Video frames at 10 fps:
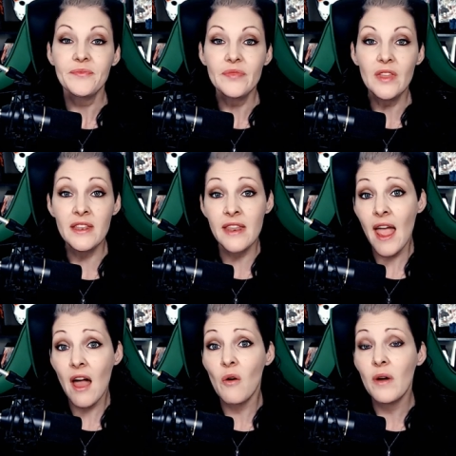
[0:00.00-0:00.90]

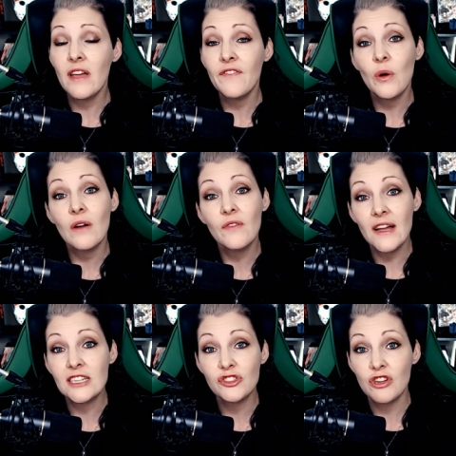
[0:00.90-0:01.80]
Now, if you have
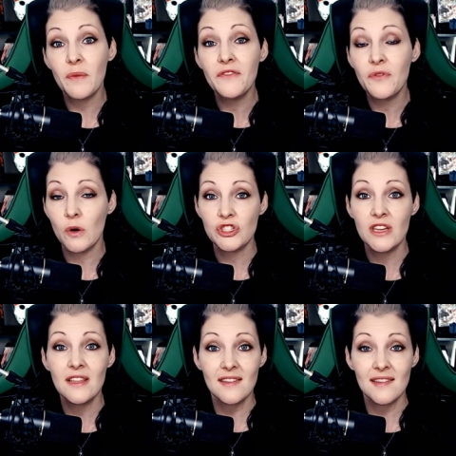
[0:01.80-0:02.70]
Lightstream,
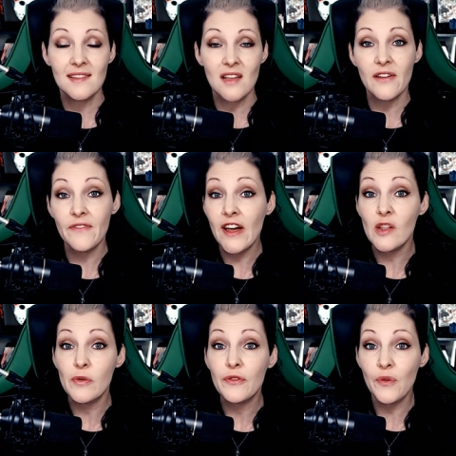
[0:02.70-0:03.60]
unfortunately, this is not
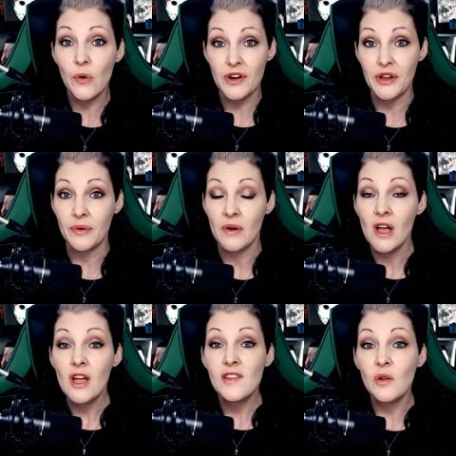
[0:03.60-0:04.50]
available for you.
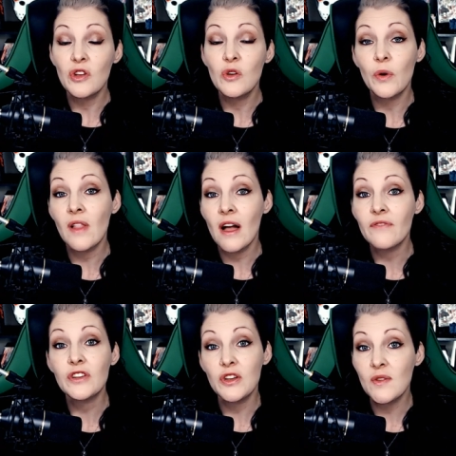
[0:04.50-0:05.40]
So you will have
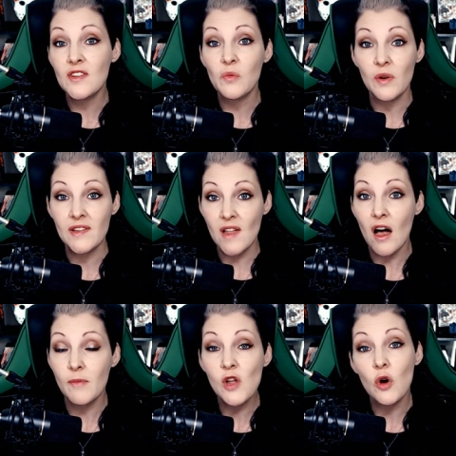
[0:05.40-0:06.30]
to use it with
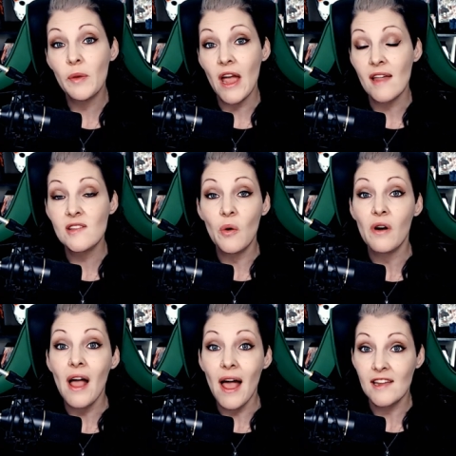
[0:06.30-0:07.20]
Slobs, OBS,
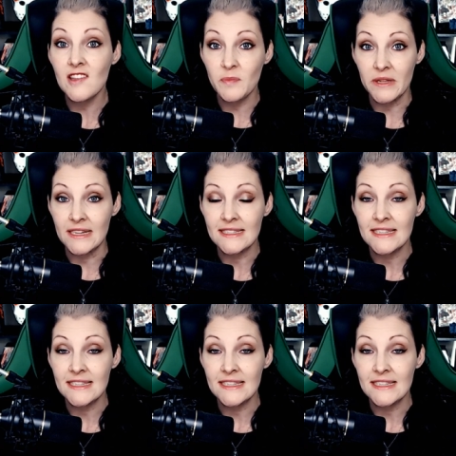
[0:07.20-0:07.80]
or XSplit.